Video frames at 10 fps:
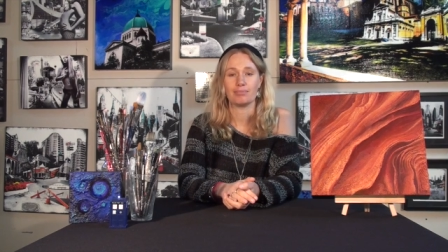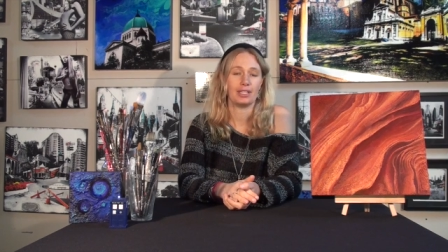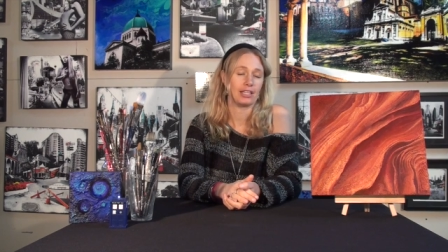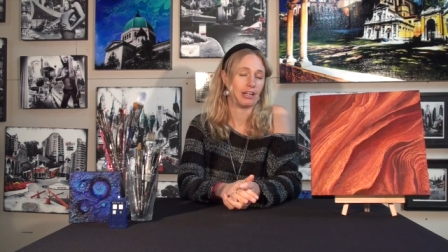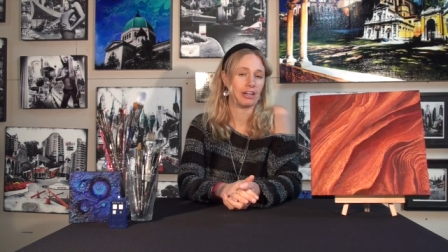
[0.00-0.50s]

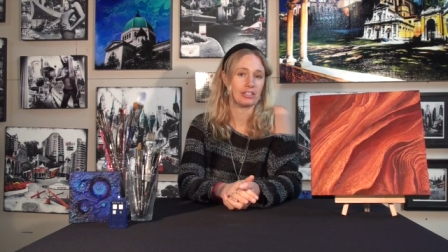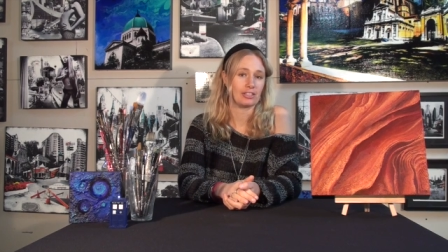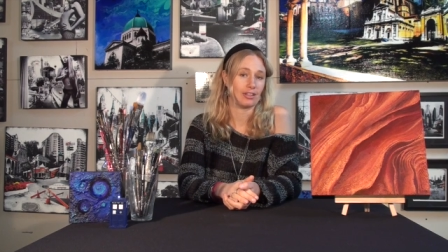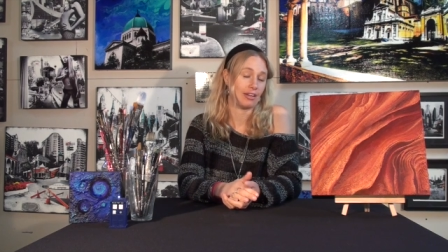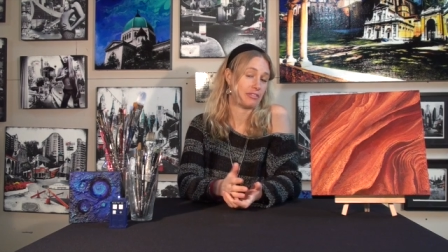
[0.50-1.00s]
Being an
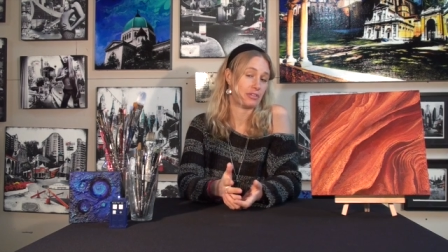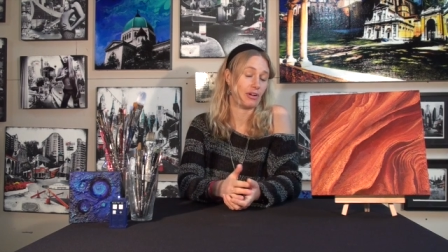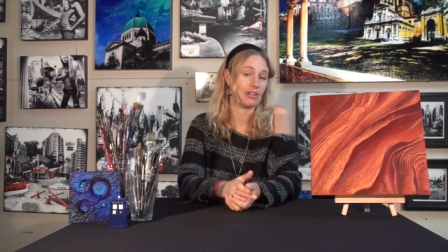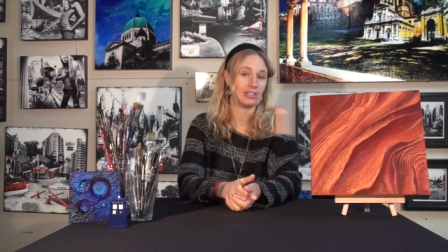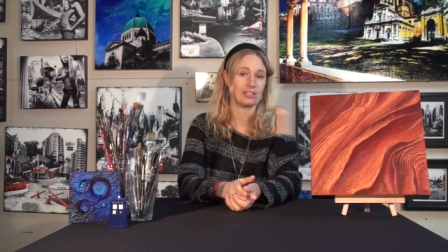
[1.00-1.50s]
artist, after
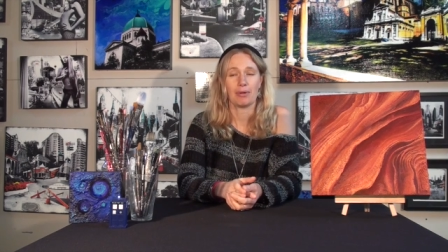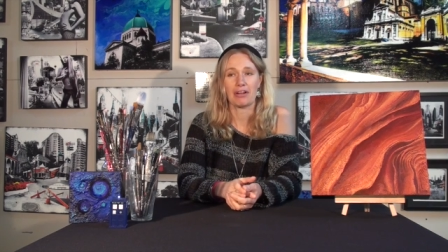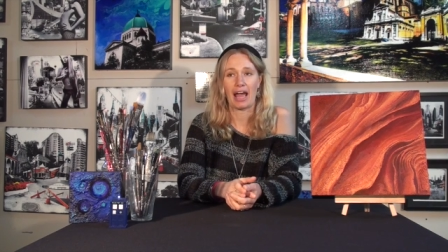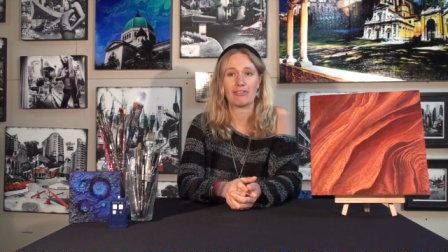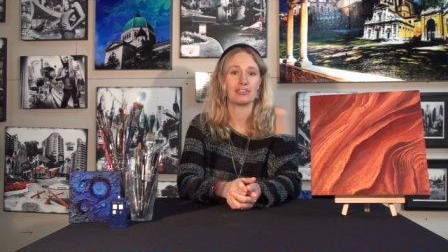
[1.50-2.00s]
all, is
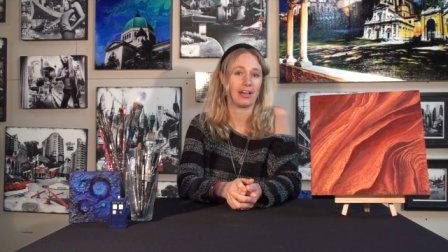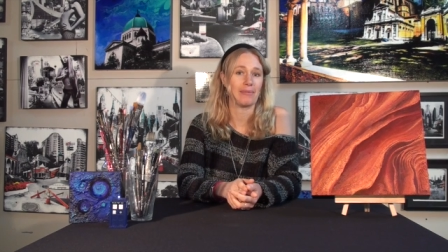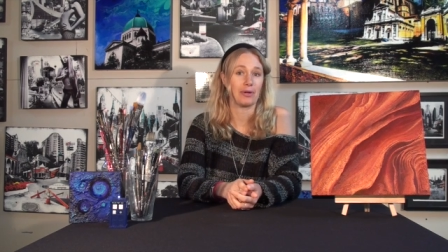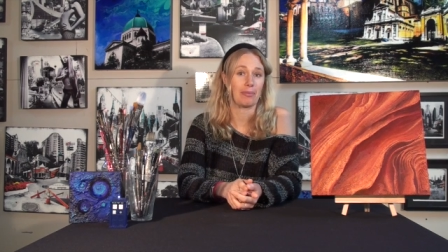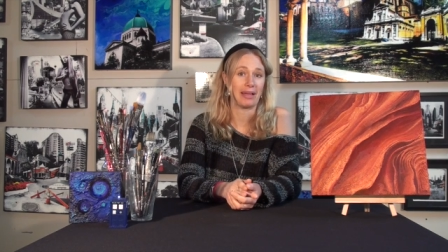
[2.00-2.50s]
about half the
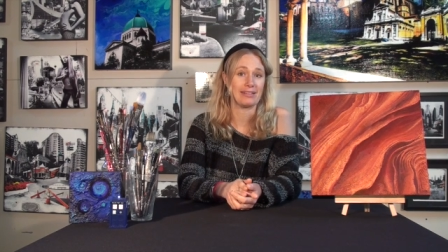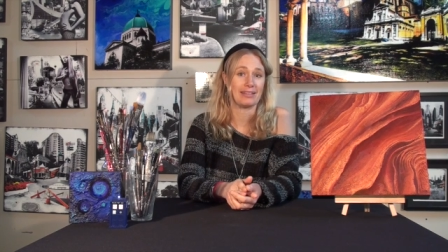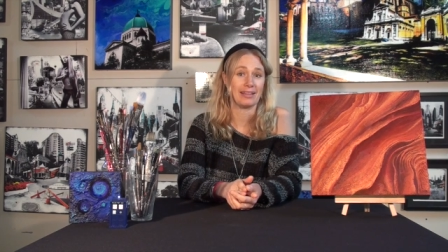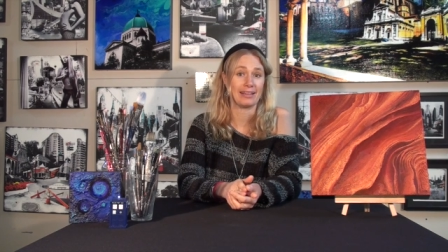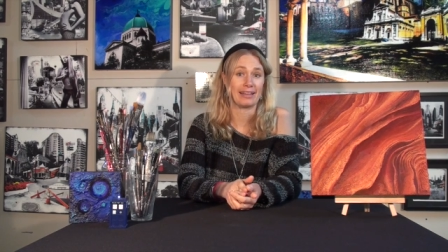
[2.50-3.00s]
time you're
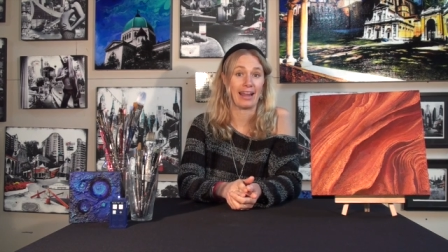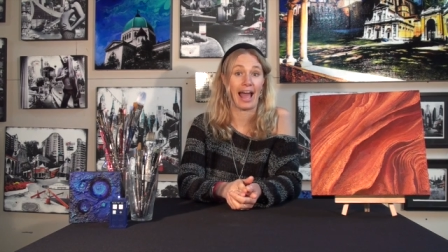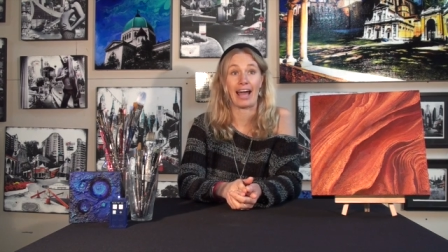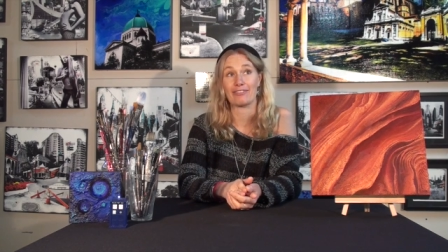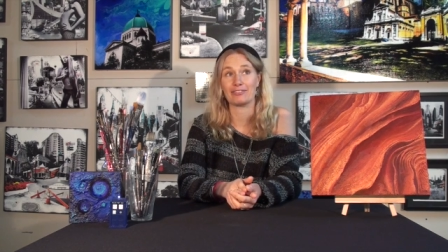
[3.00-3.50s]
painting and
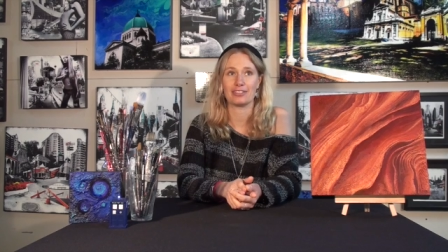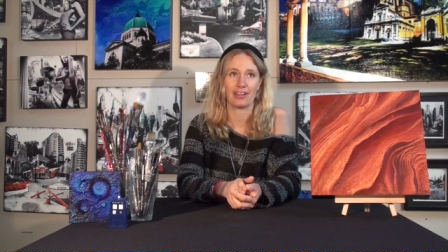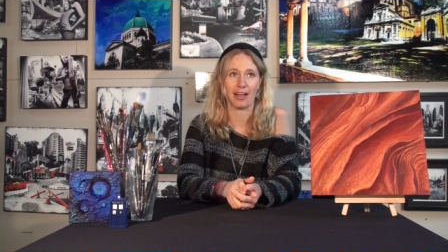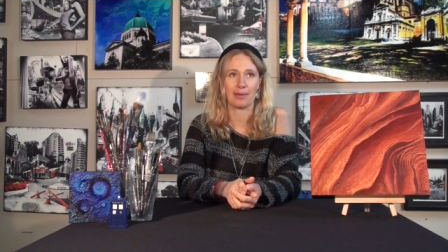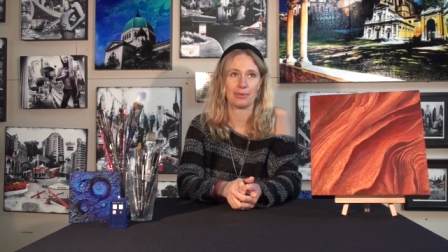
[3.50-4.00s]
half the
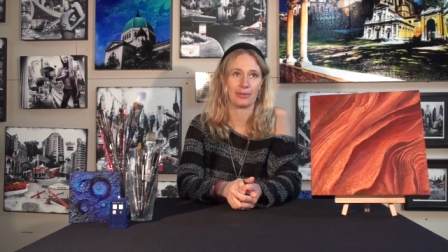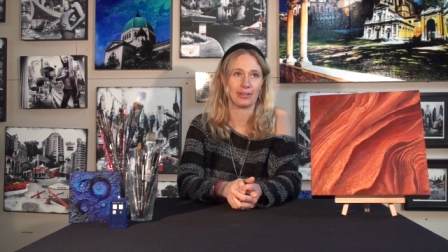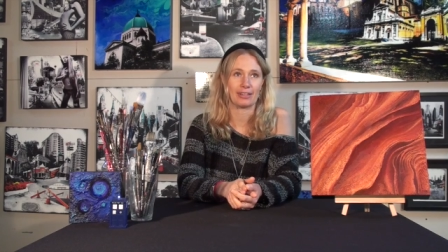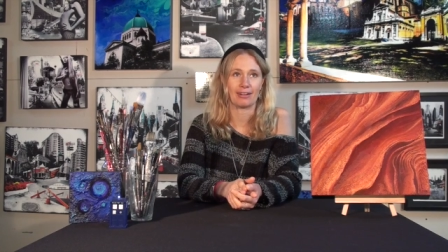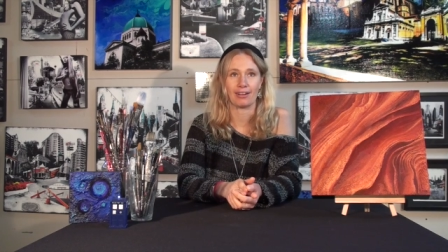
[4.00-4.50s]
time
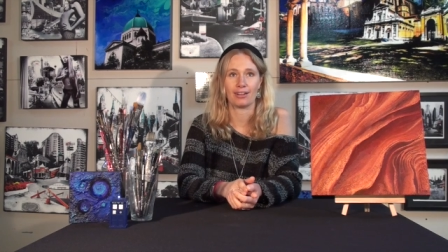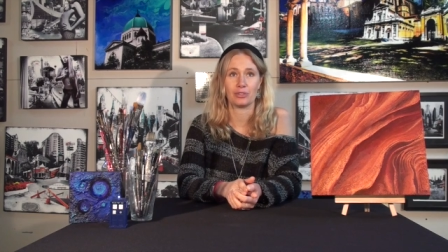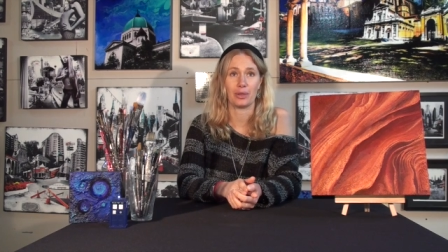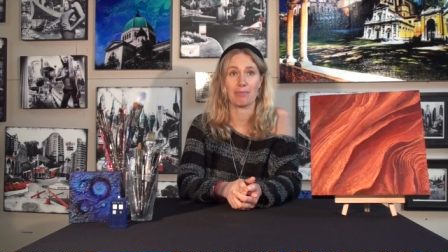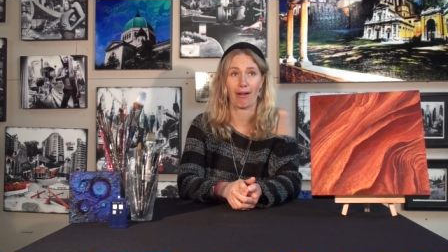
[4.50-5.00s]
you're uh,
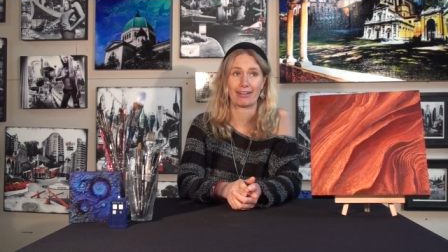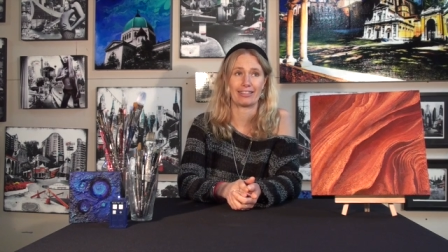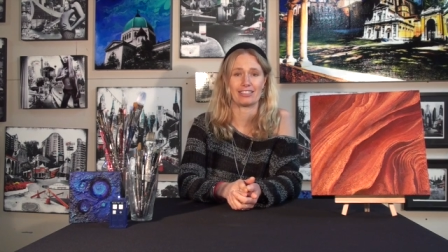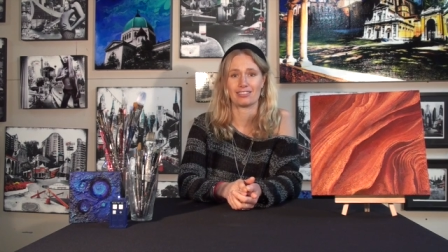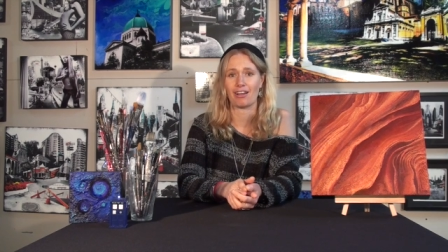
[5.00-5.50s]
doing
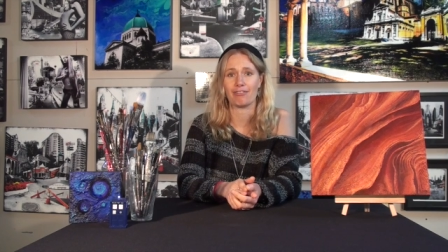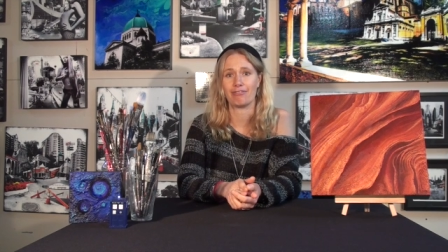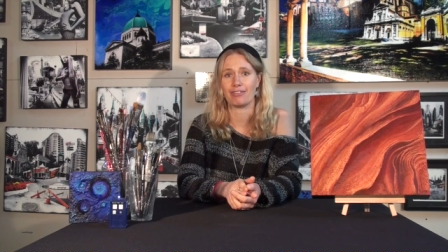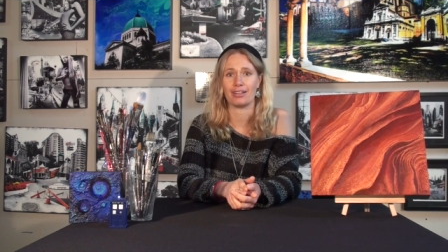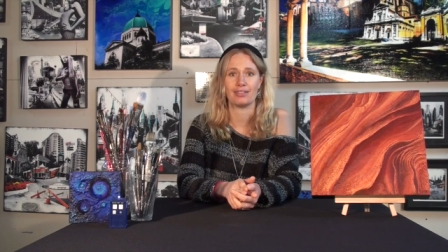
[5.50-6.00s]
marketing
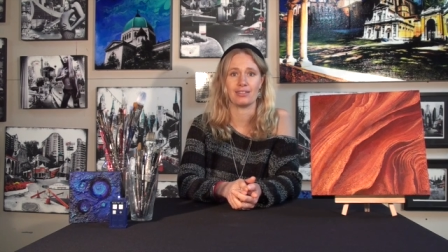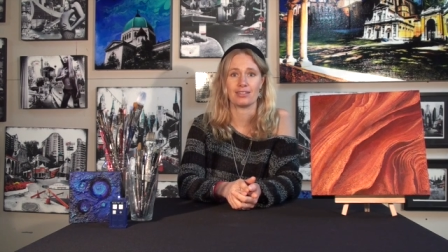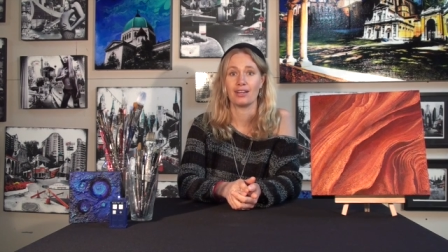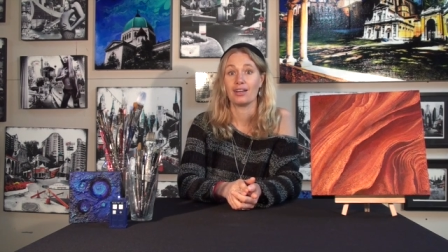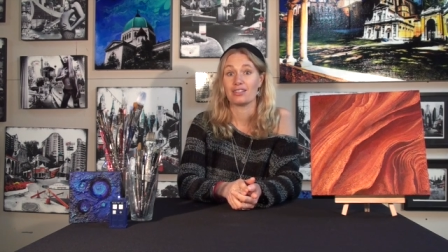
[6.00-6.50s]
stuff
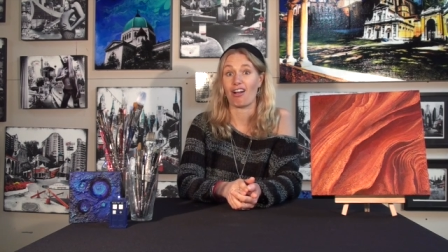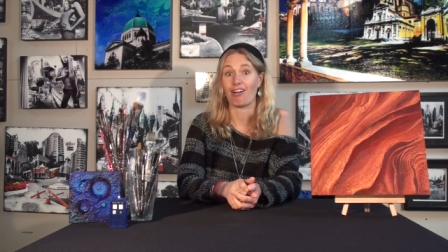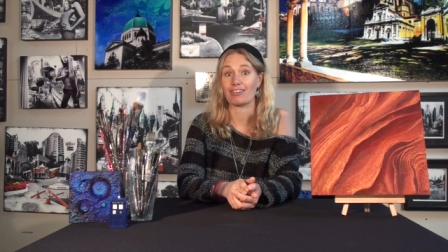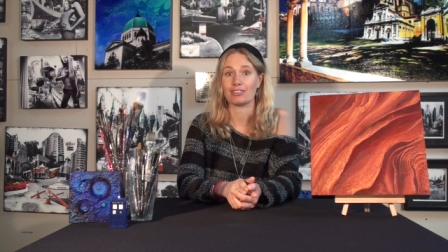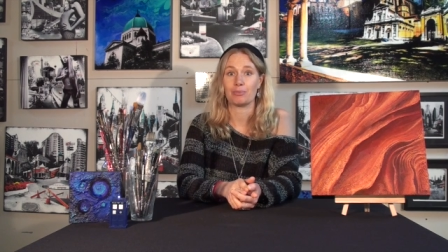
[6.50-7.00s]
and
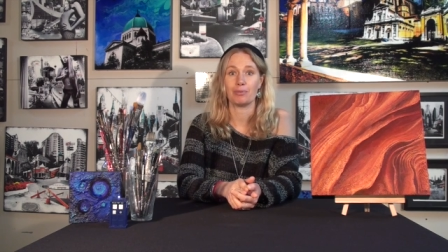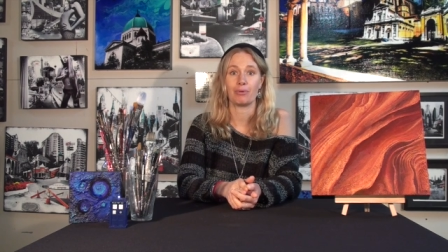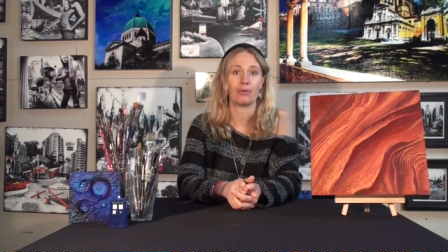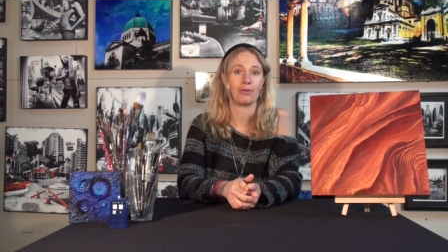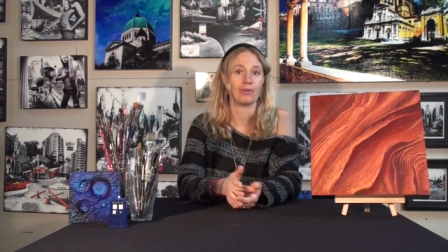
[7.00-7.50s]
talking to
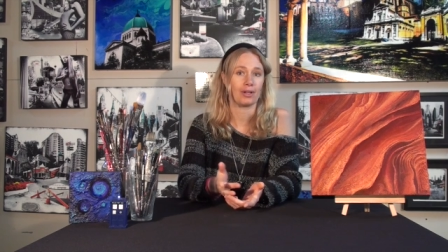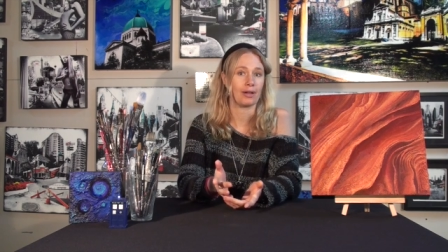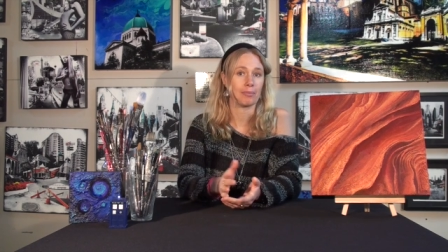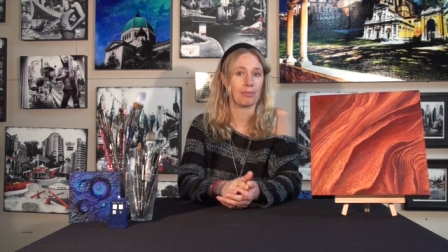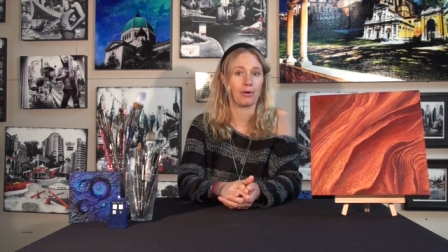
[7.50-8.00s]
people,
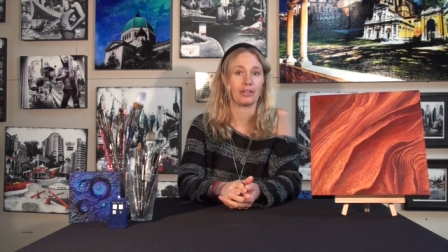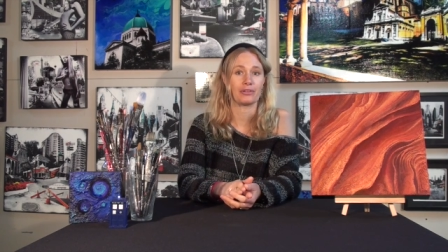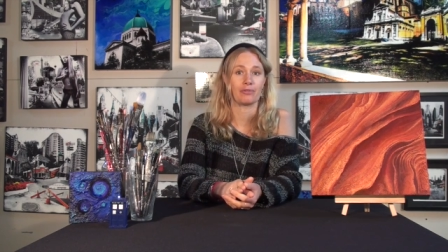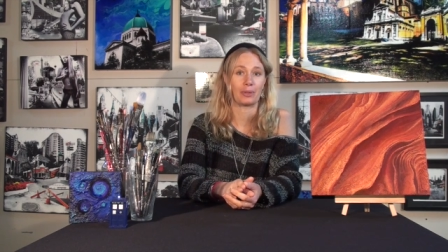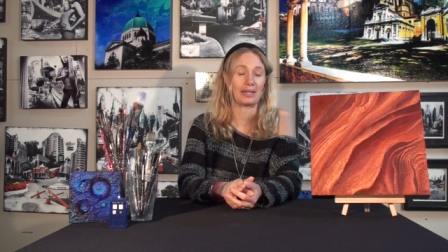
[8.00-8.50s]
uh, promoting
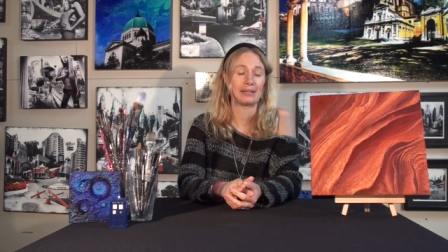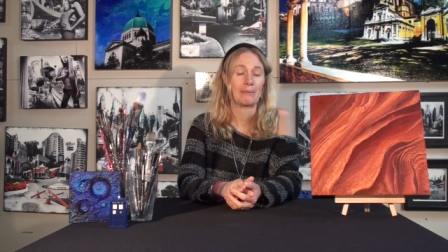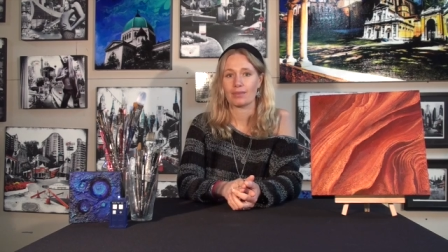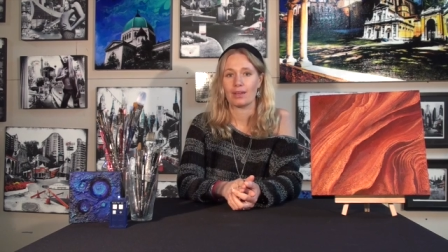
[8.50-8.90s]
your work.